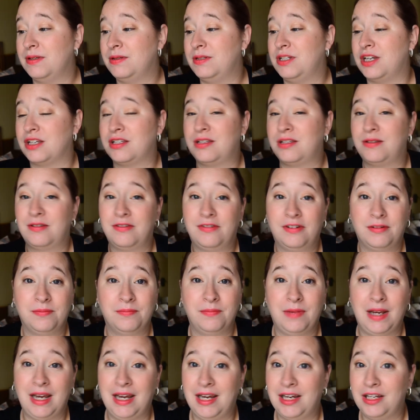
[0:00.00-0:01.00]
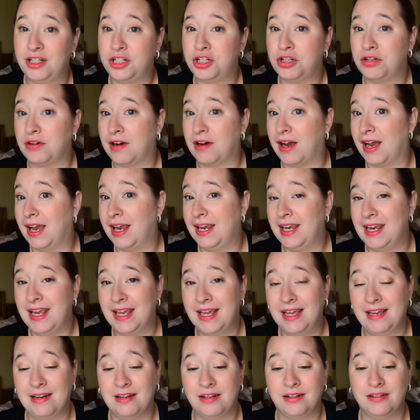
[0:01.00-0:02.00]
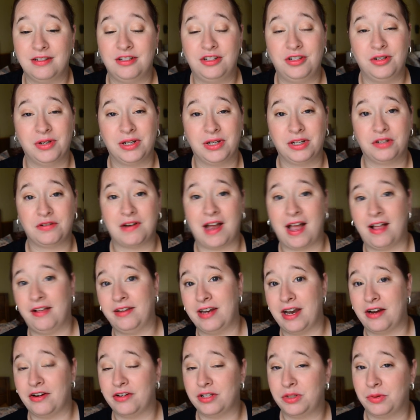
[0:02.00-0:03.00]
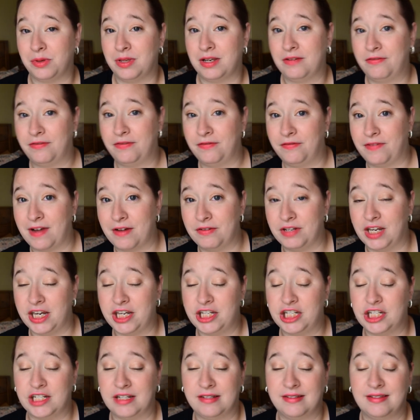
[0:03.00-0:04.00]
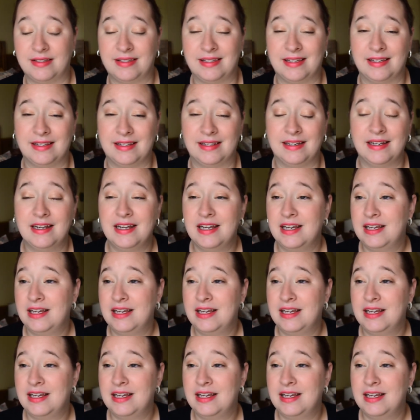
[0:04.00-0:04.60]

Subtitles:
just for me trying it and doing trial and errors with different foundations and